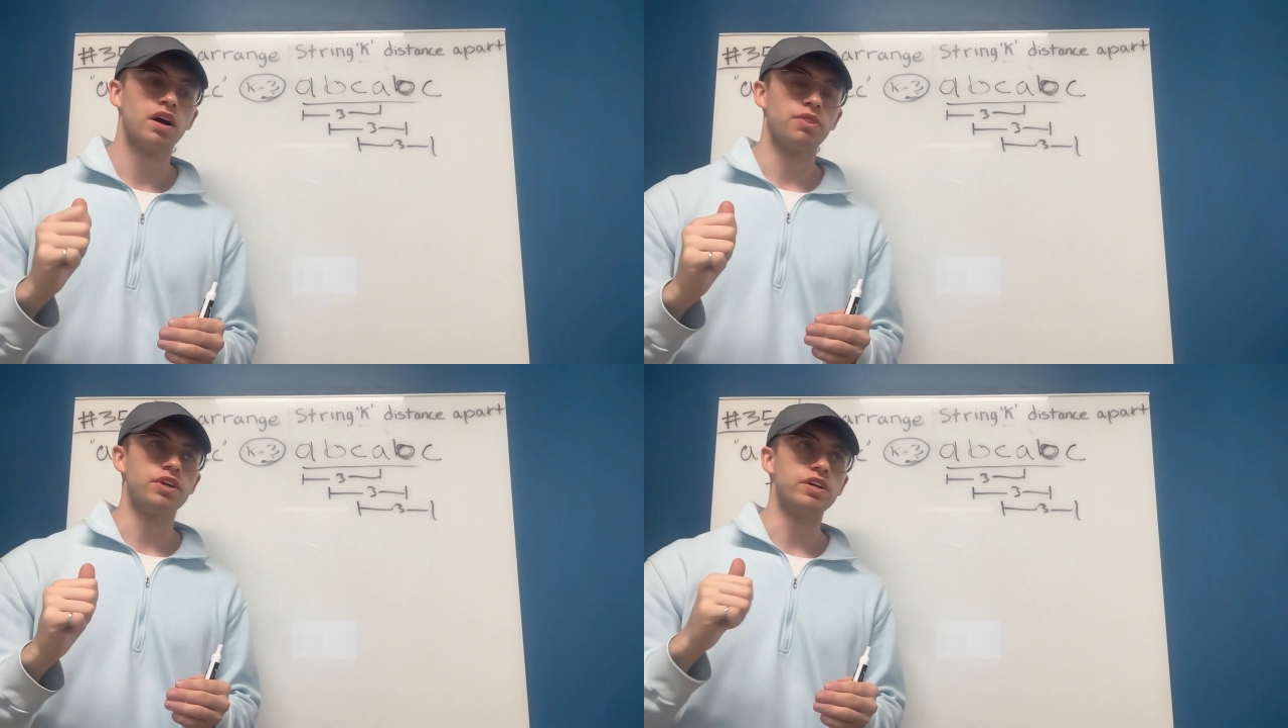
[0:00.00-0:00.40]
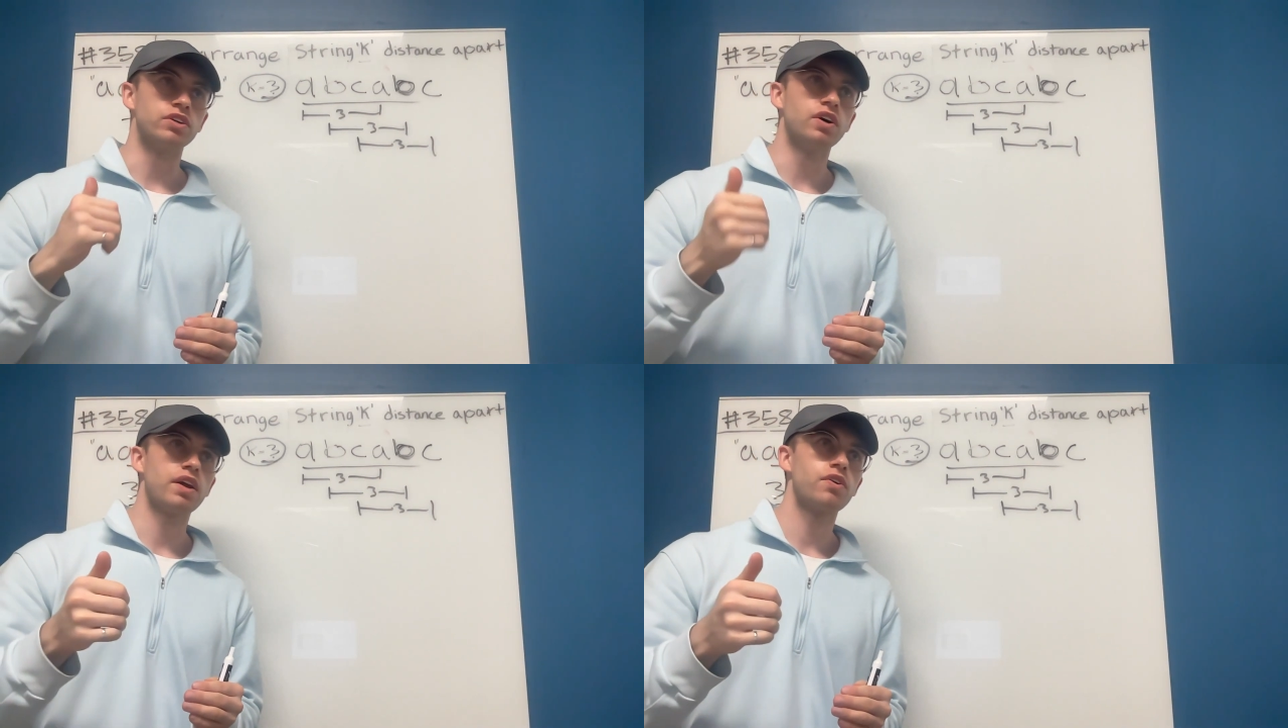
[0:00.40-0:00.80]
the
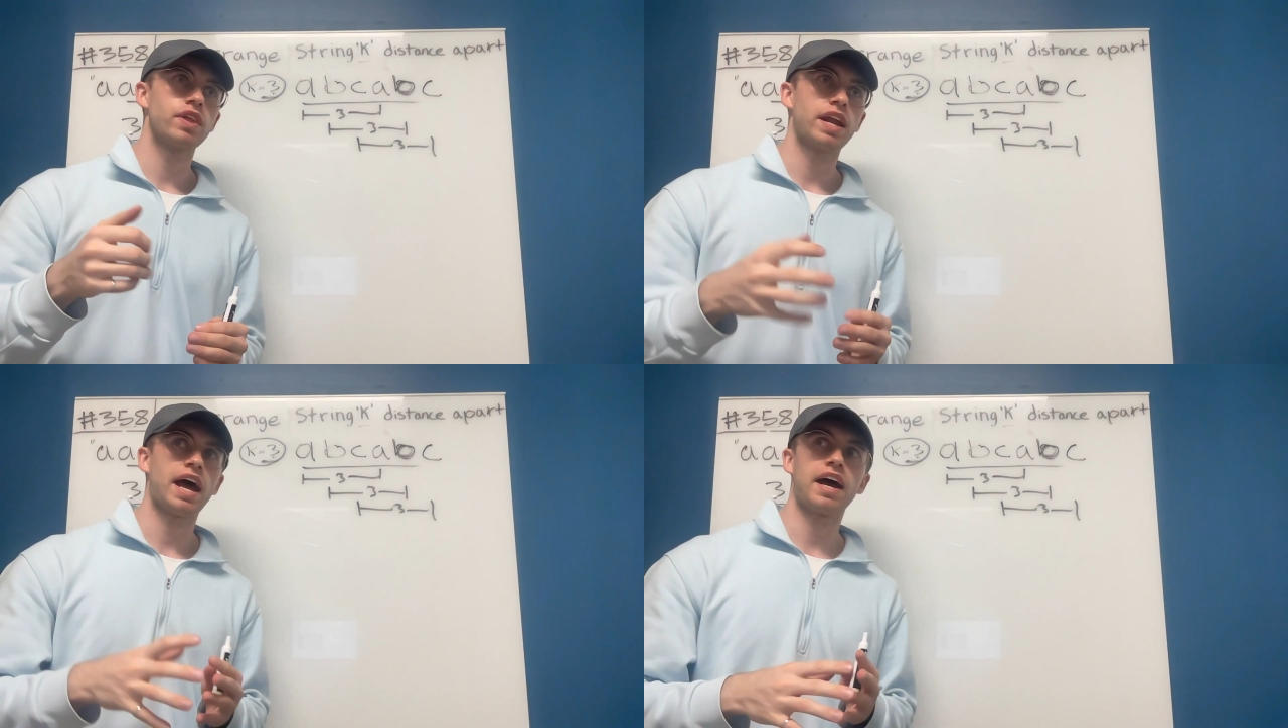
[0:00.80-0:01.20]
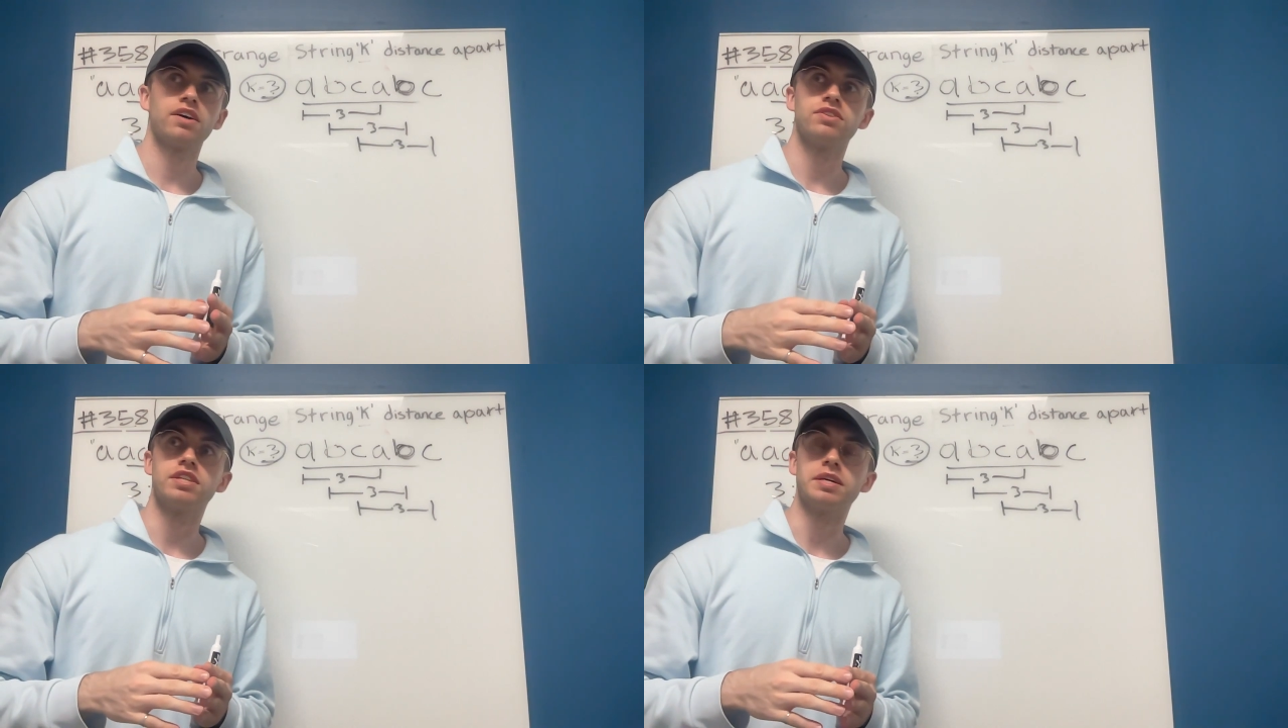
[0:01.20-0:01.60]
letter that
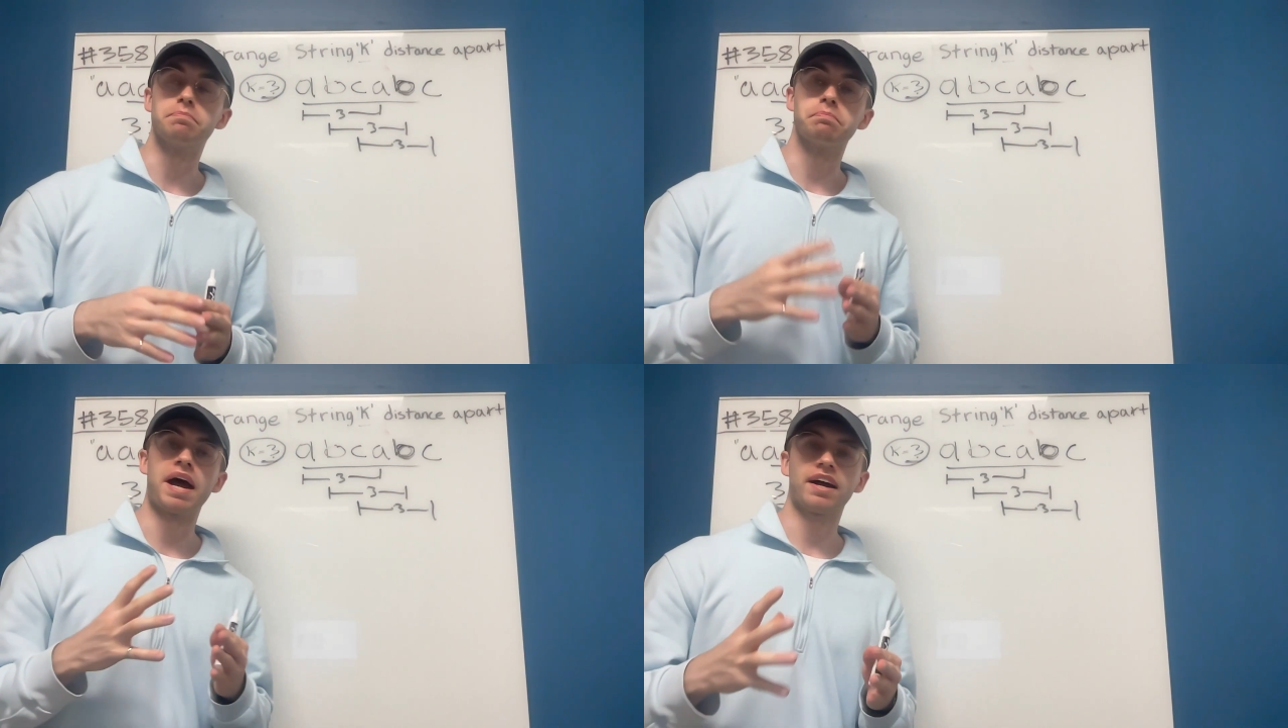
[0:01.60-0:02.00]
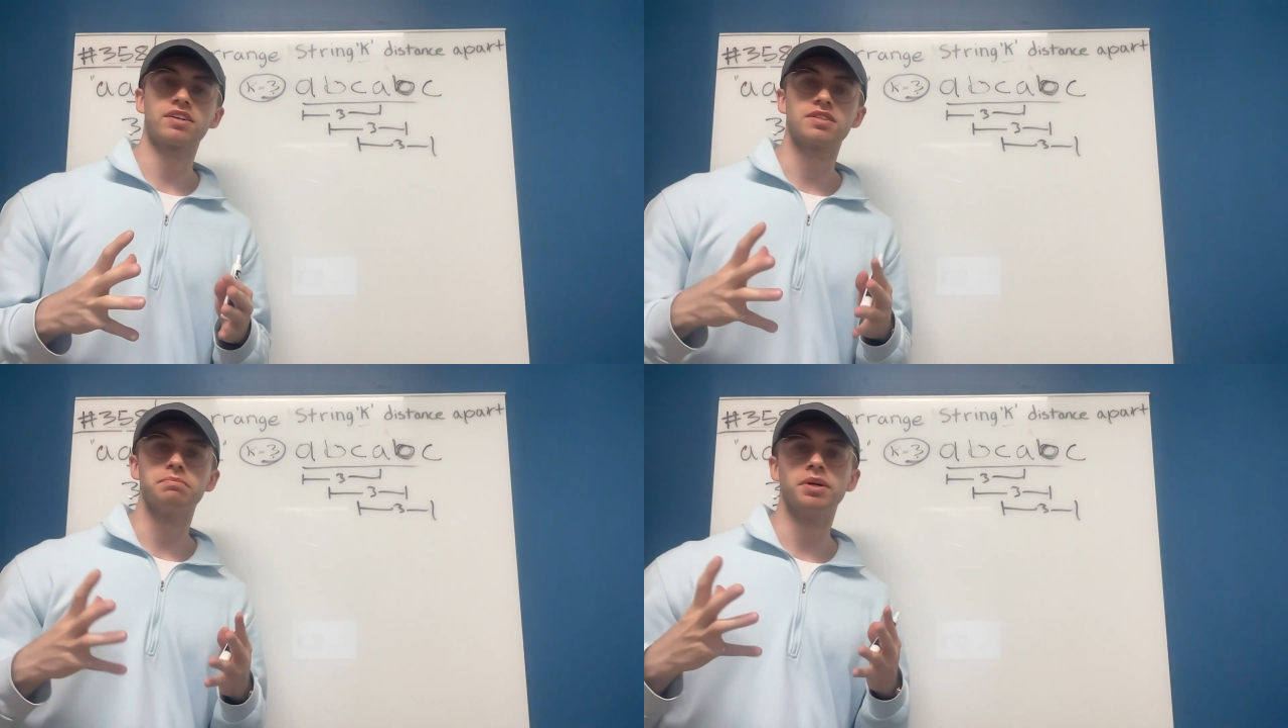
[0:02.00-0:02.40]
has the
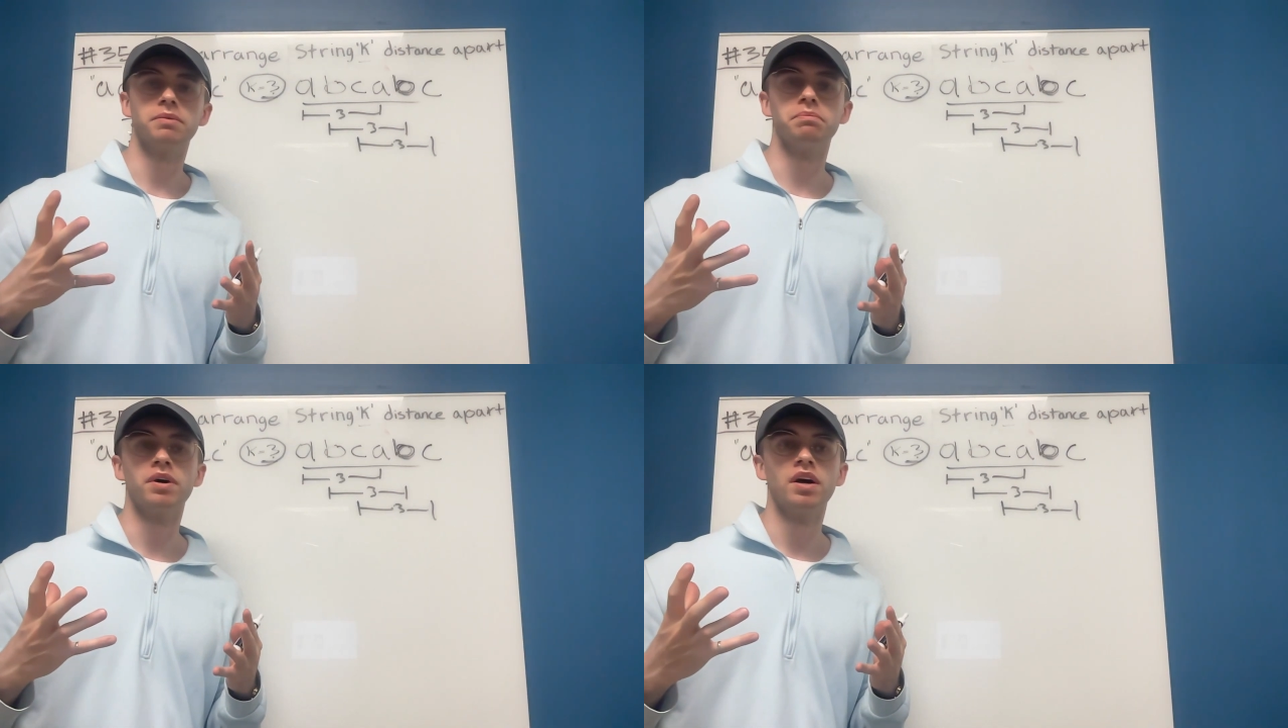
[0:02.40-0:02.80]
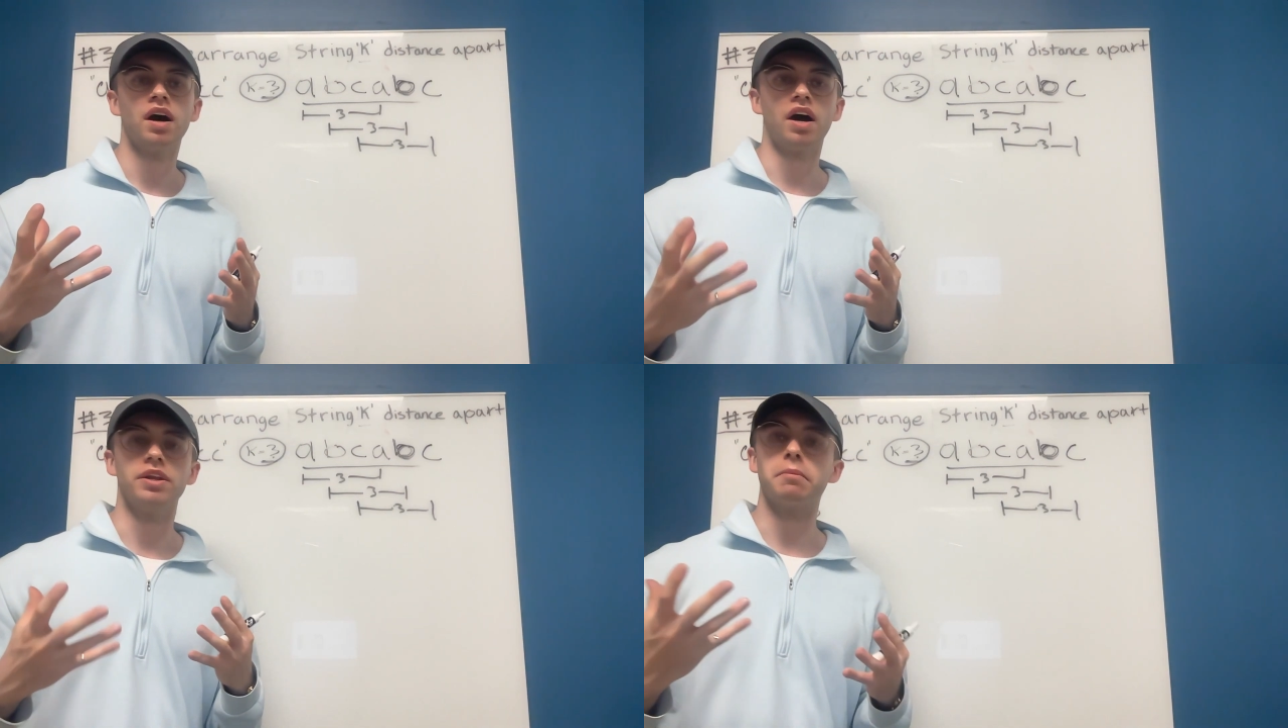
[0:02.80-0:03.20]
maximum
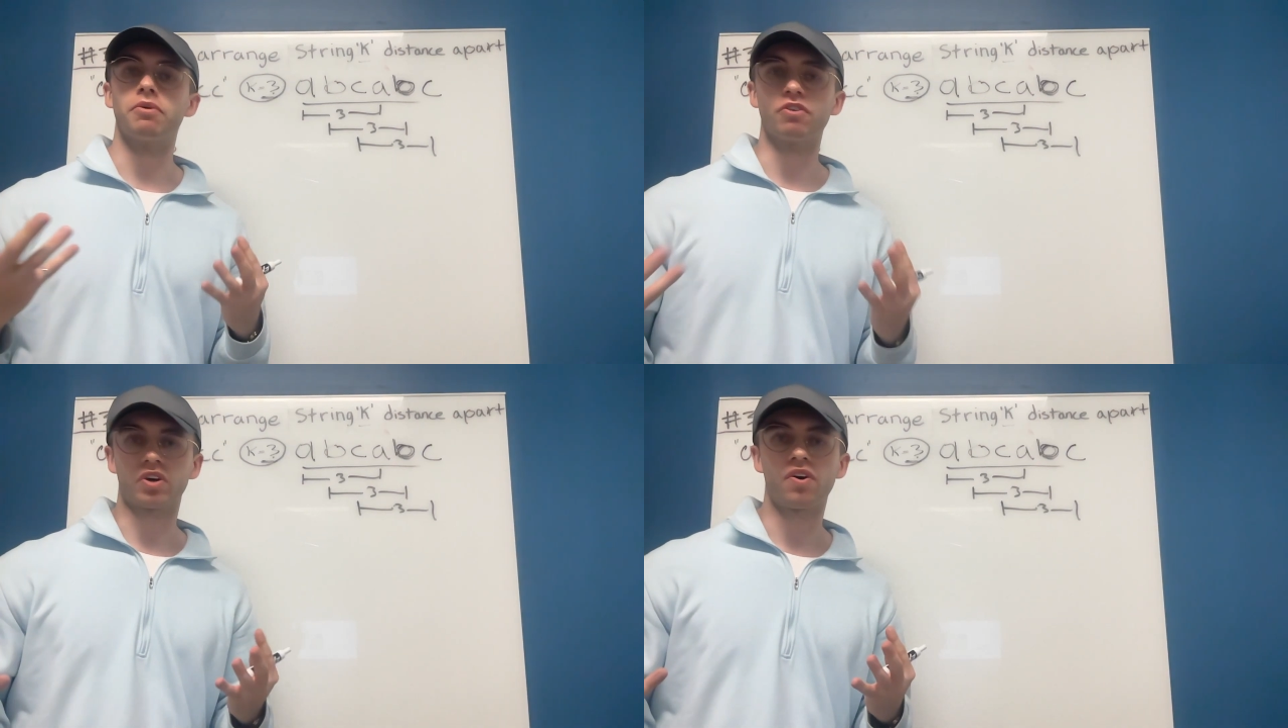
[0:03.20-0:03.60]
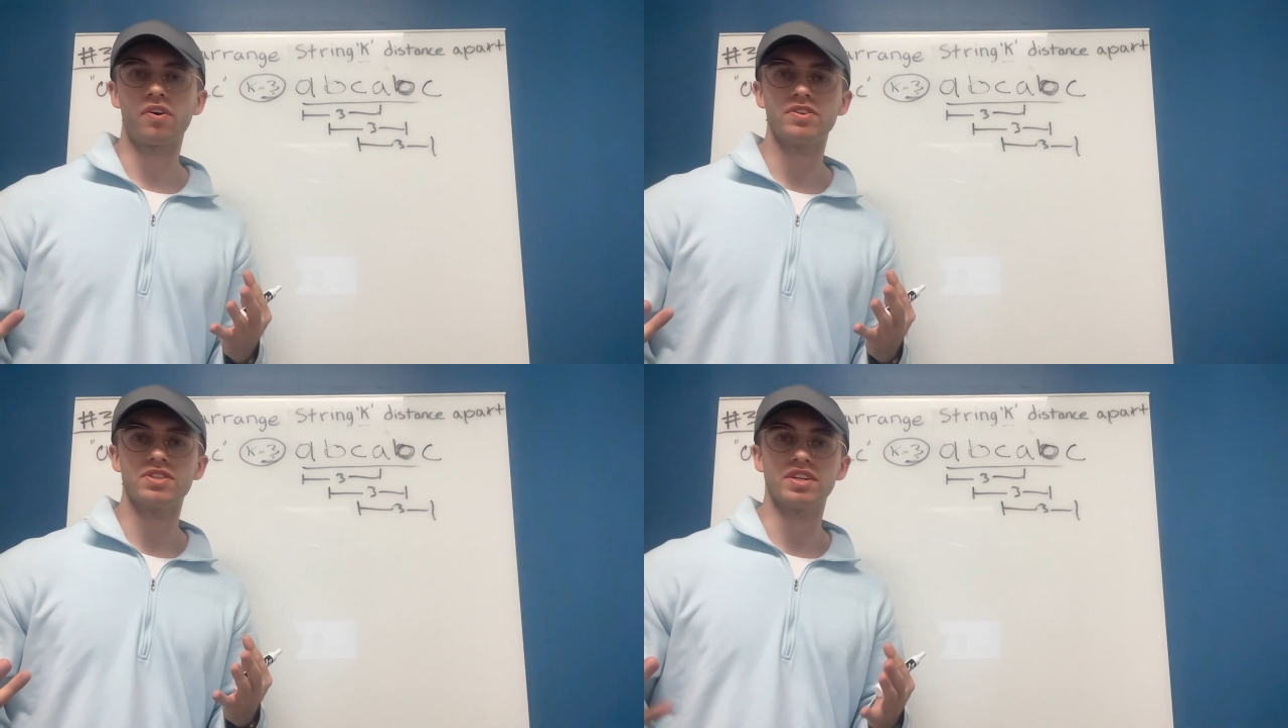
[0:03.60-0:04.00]
number of
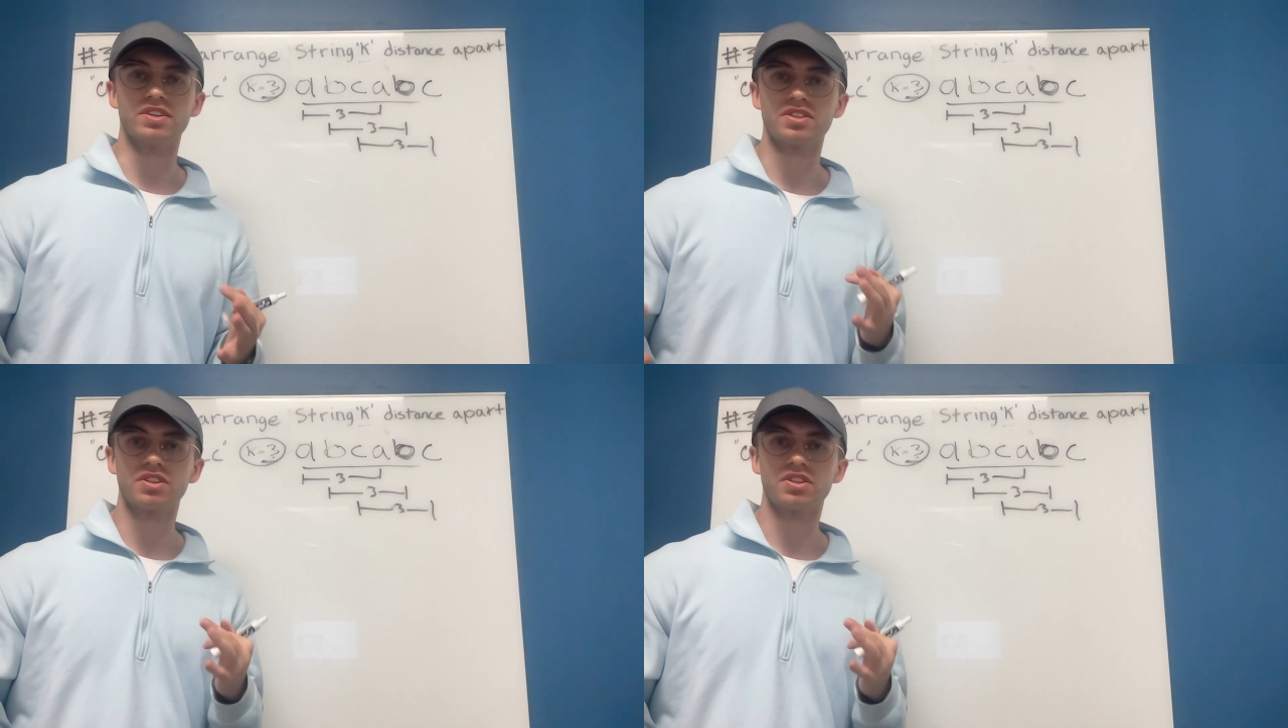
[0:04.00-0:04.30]
occurrences.